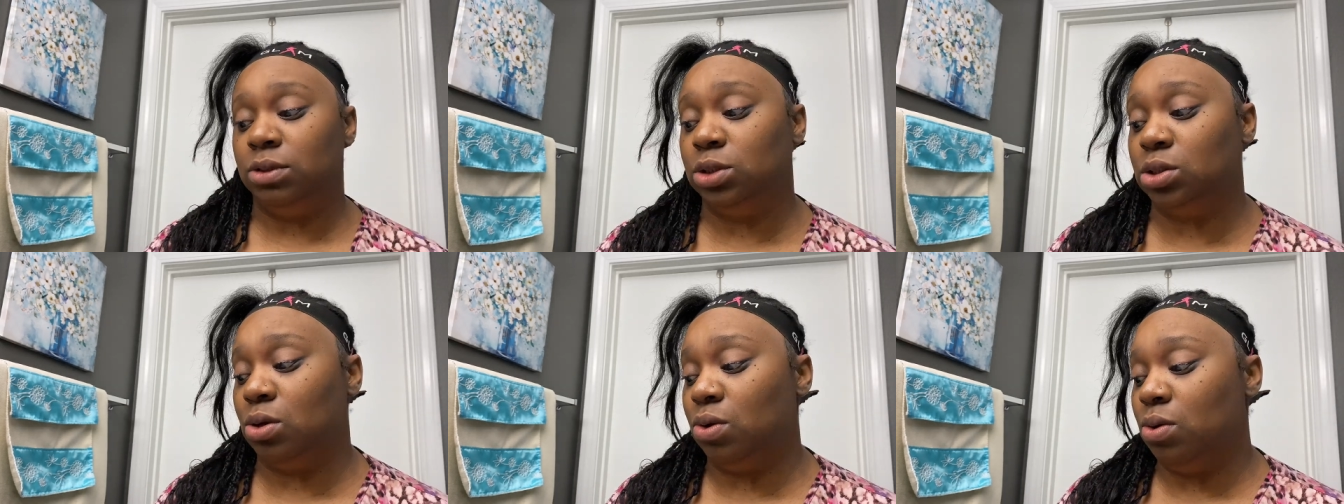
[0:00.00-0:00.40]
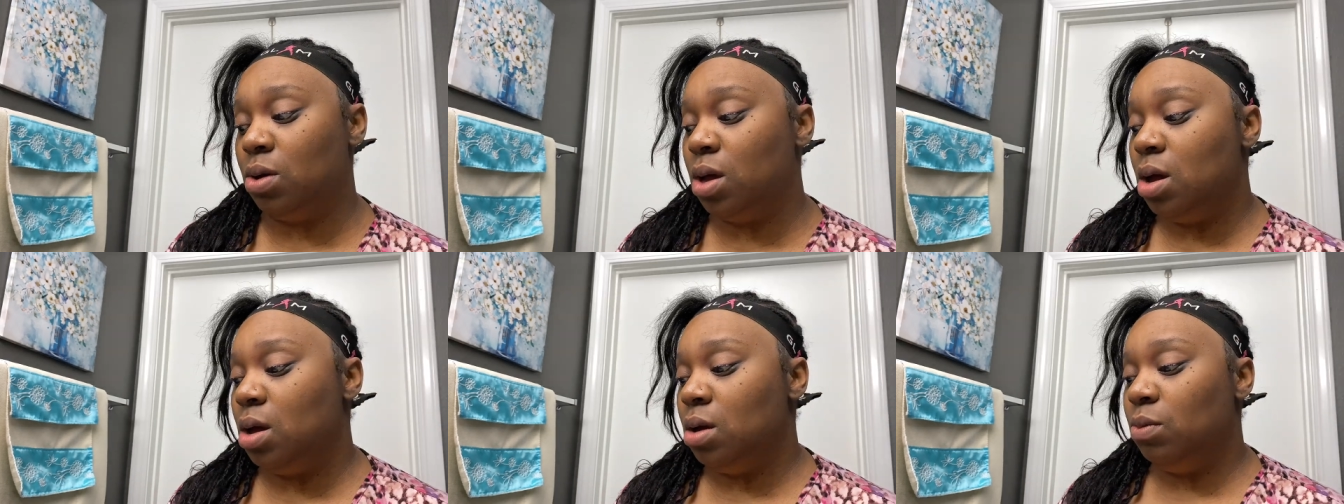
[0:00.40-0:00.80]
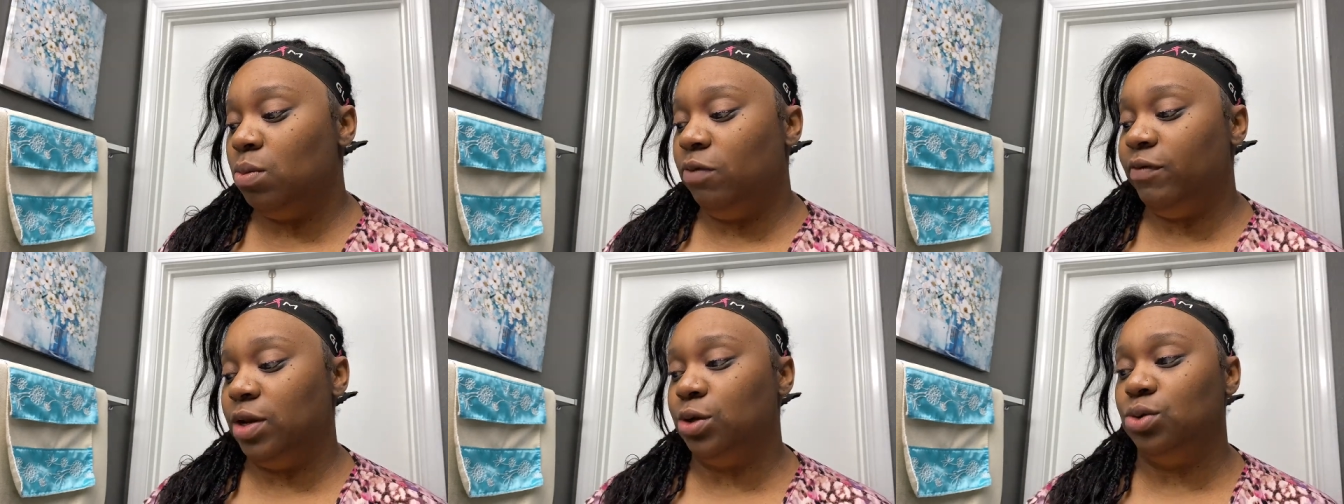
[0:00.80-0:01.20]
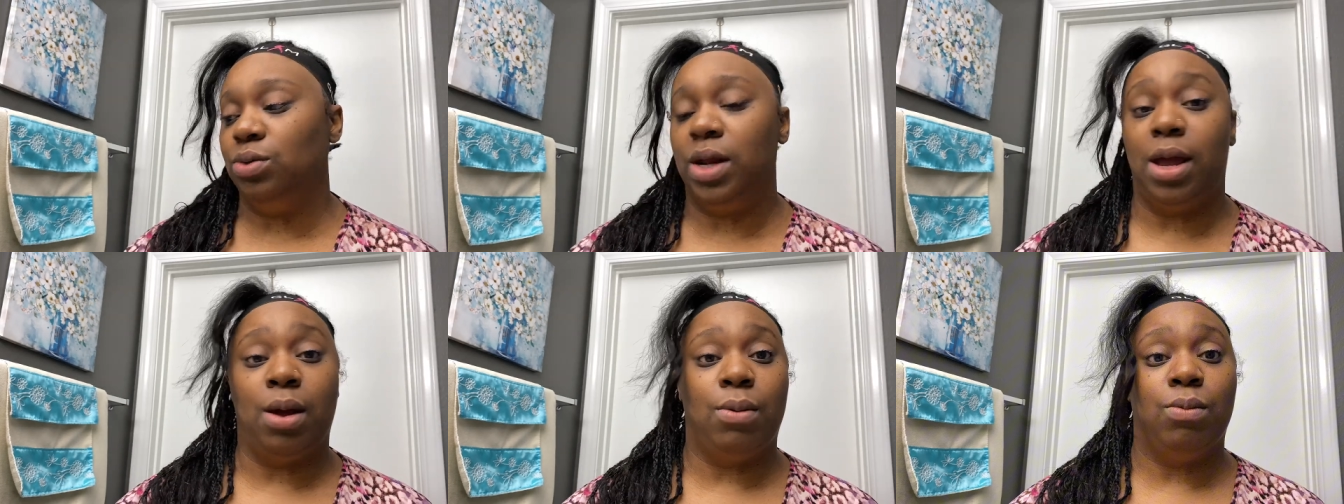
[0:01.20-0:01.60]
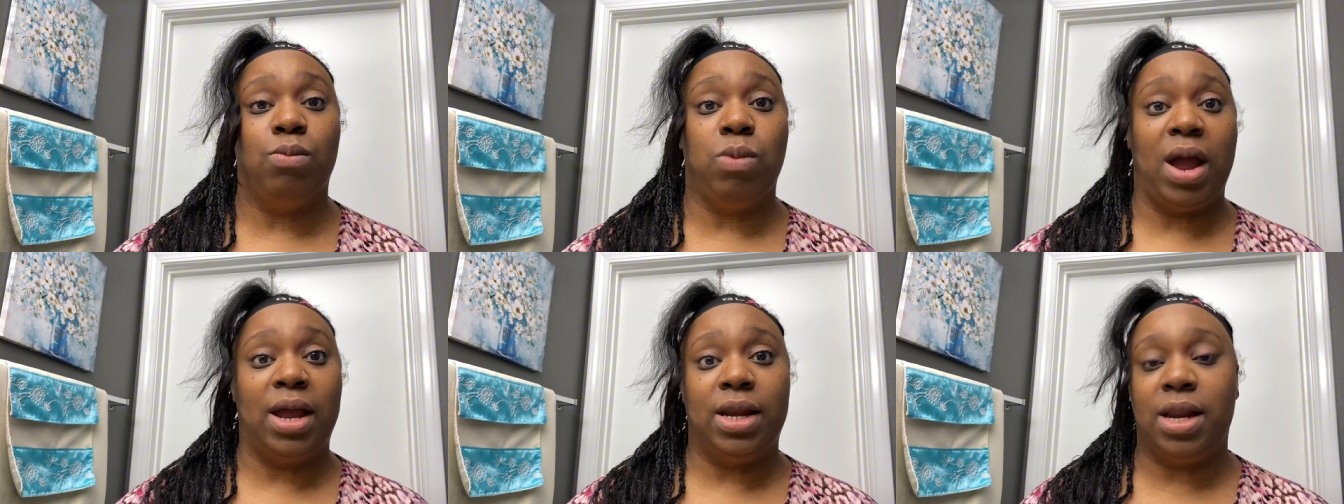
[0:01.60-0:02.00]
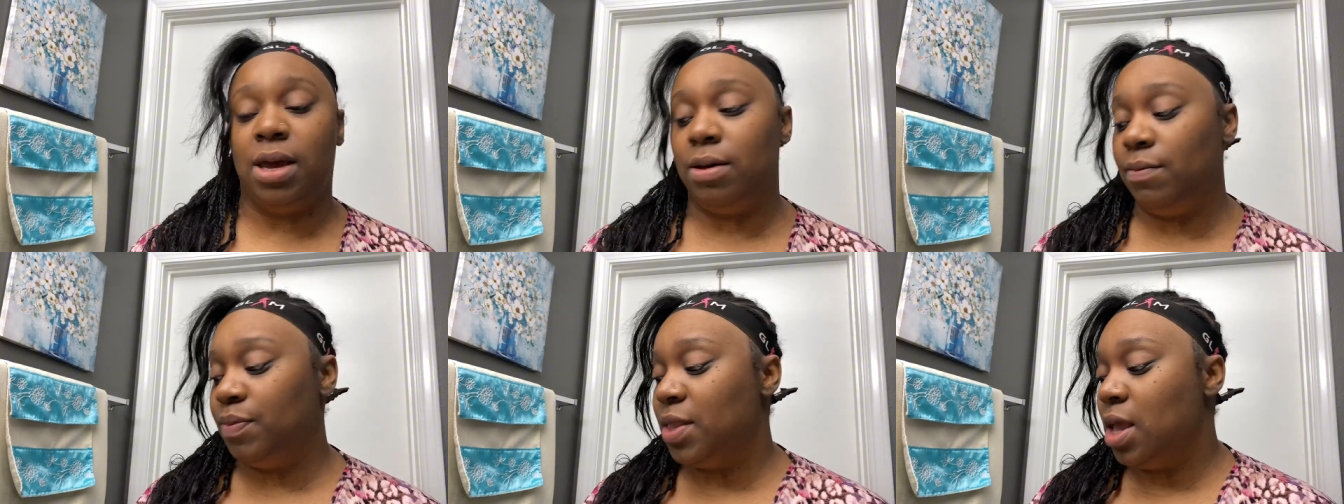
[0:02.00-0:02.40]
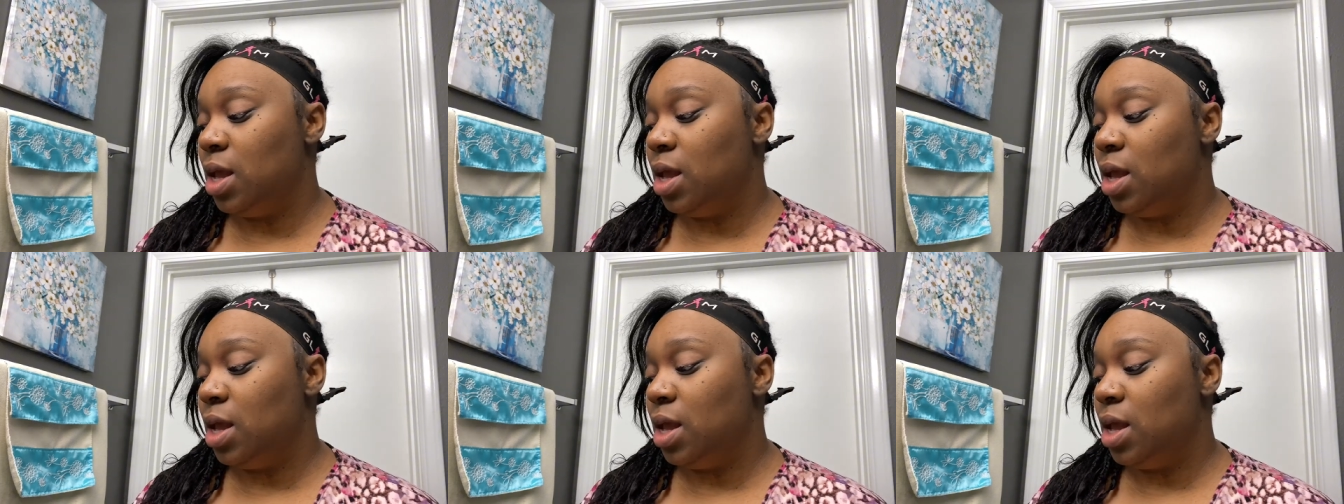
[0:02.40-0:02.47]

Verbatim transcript: So we finna do that right now.